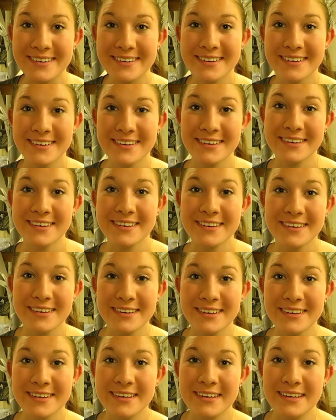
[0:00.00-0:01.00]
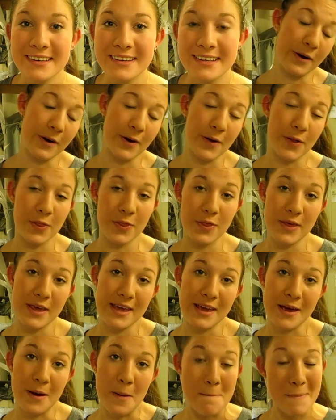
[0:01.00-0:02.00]
Uh, this is where
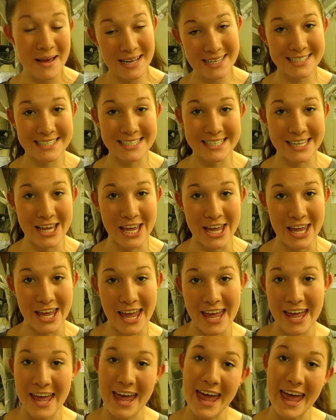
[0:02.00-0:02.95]
the mixing